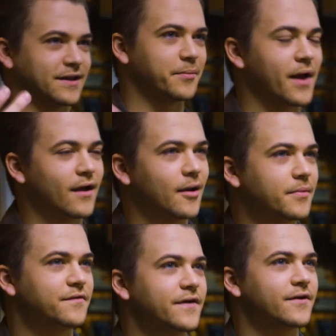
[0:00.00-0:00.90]
get back up
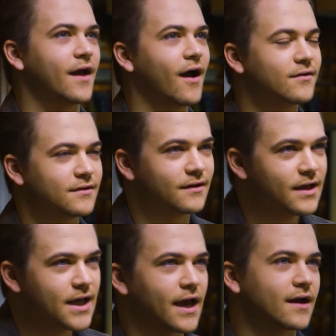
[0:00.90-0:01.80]
and figure it out, and
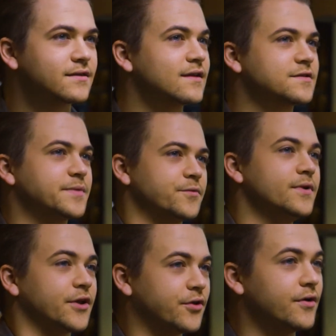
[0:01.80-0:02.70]
I think that's been
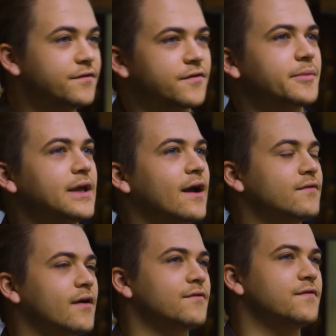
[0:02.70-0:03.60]
really good for me.
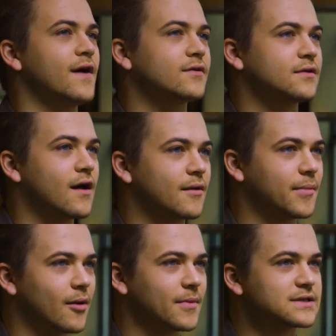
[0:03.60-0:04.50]
I've found a lot
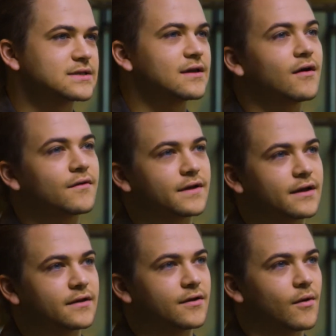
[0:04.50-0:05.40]
about myself that I didn't know.